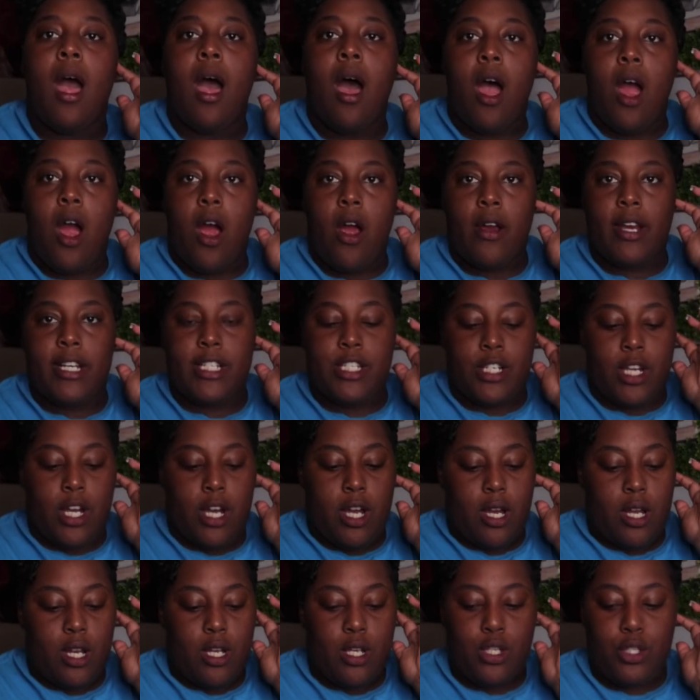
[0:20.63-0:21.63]
Alright
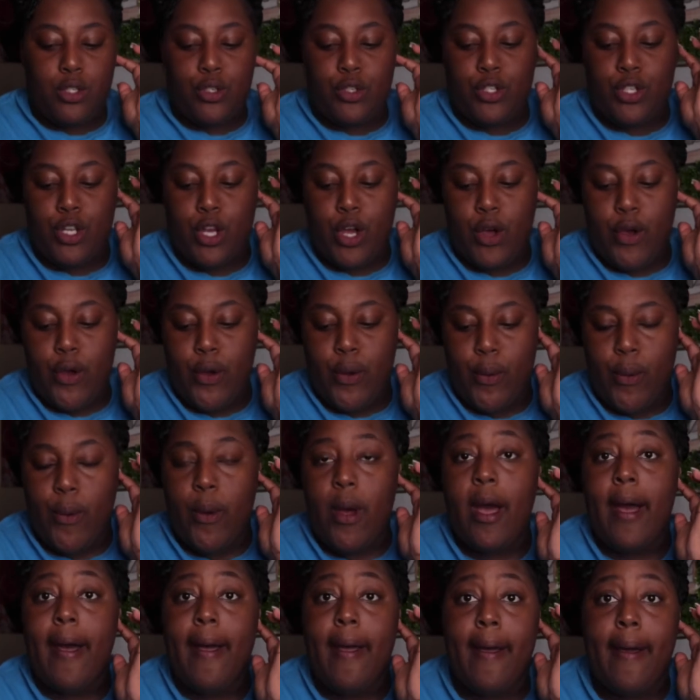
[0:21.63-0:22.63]
y'all, so
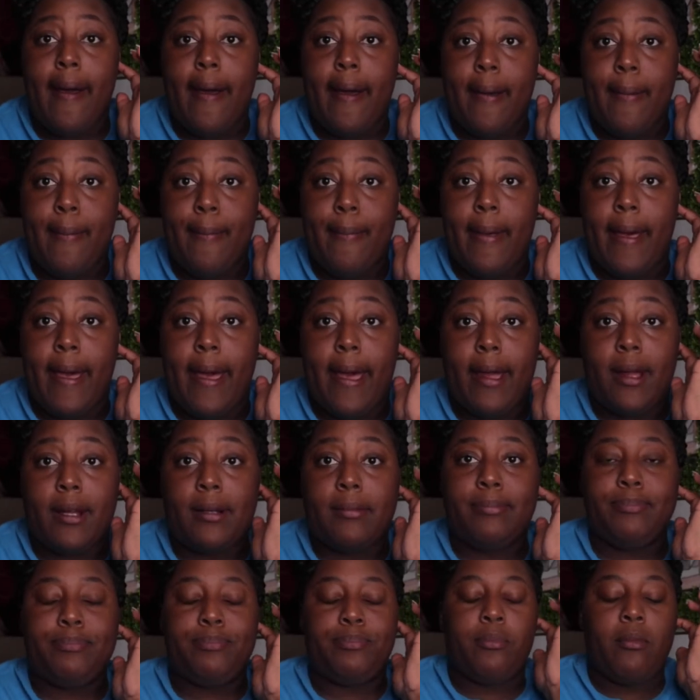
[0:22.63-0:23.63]
I'm back.
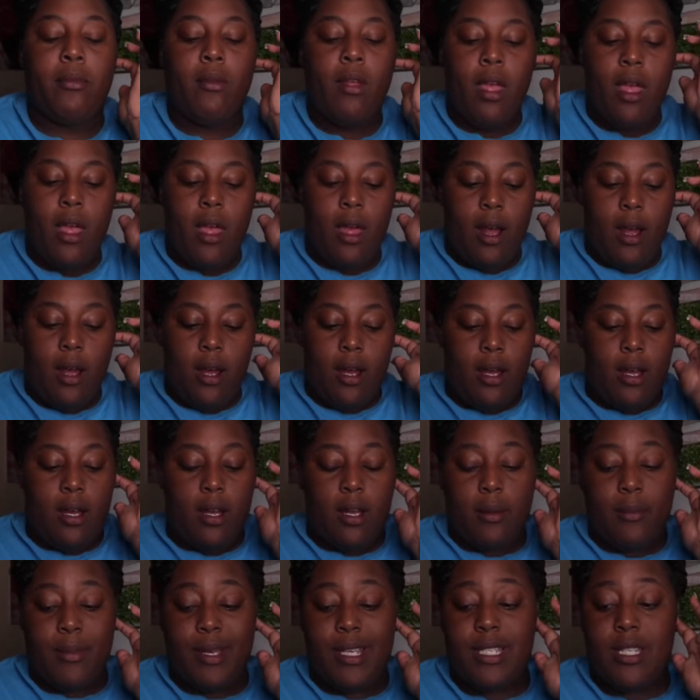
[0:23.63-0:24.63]

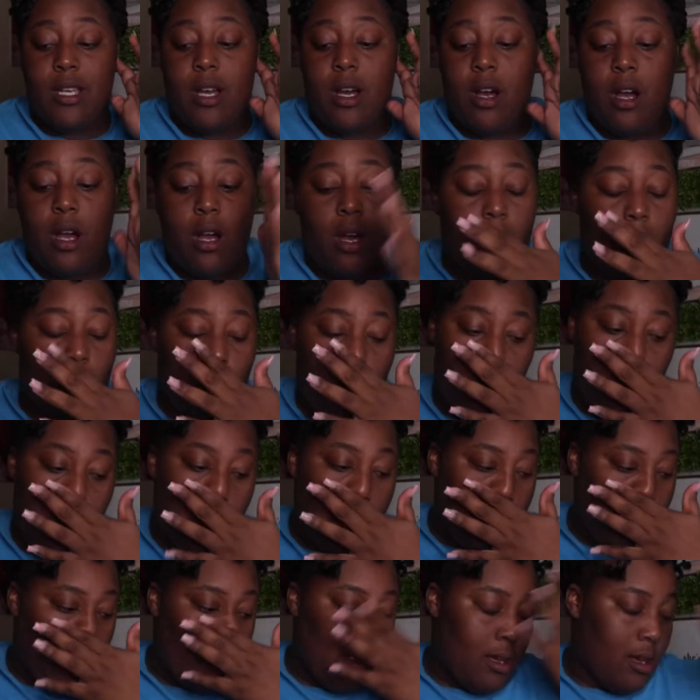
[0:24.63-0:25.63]
It's a
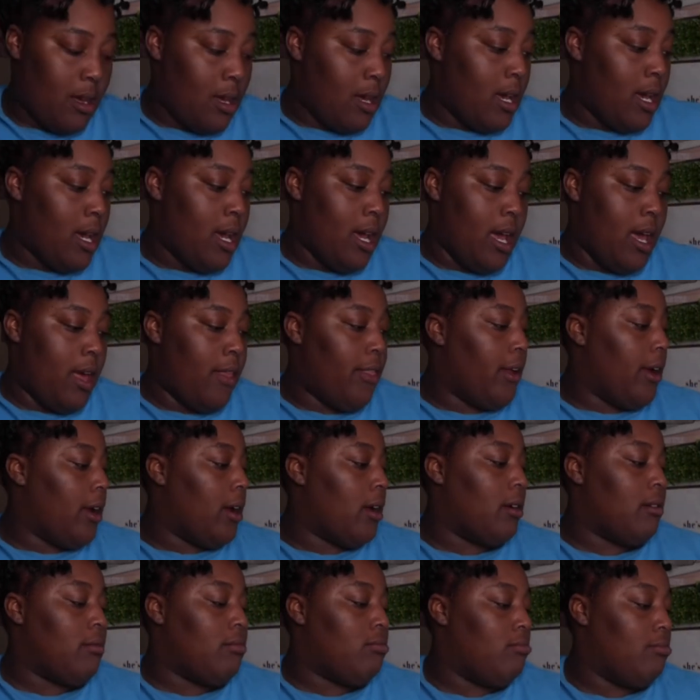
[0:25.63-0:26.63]
whole
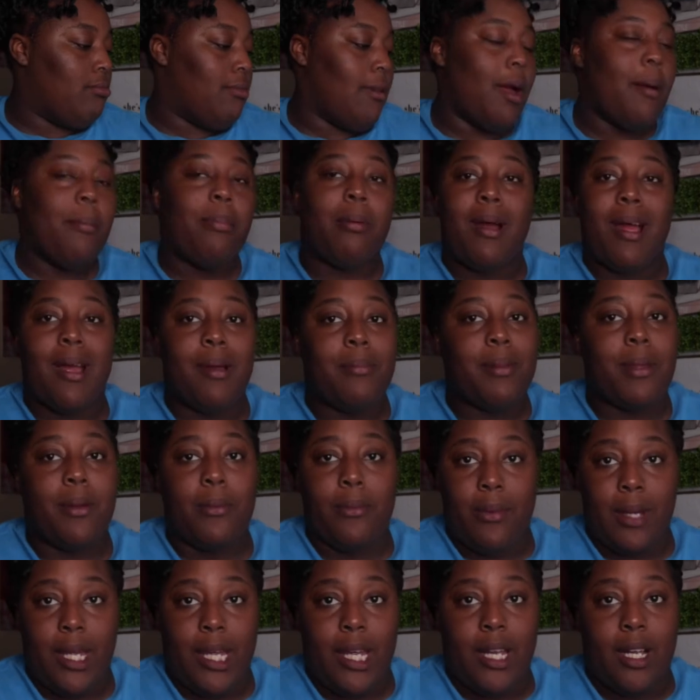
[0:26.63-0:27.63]
other probably
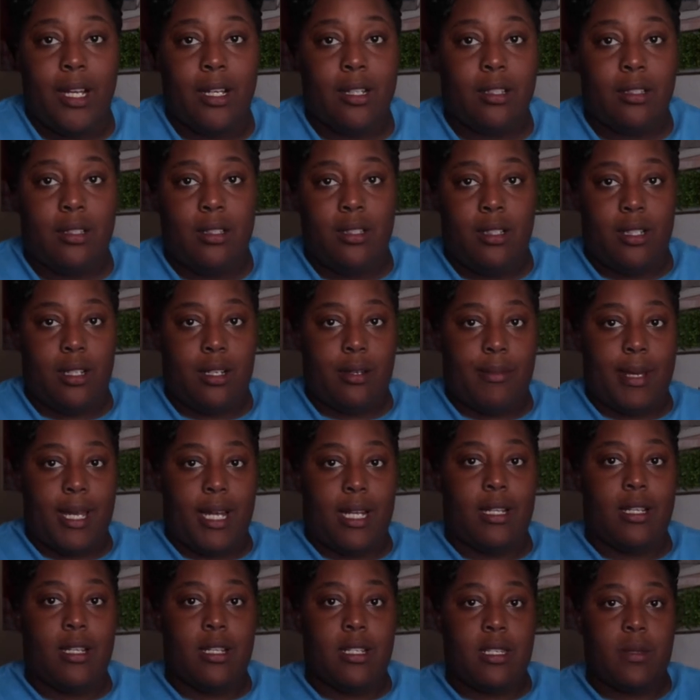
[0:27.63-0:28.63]
week
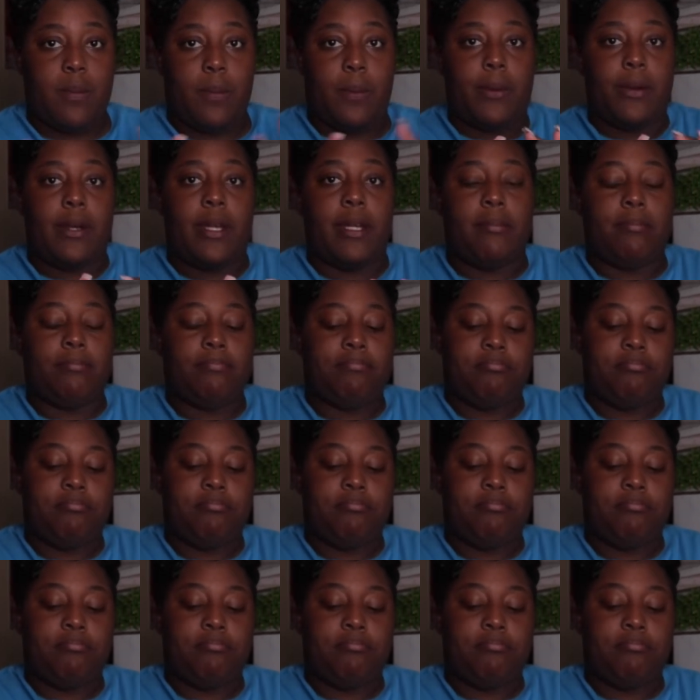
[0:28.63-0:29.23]
at this point.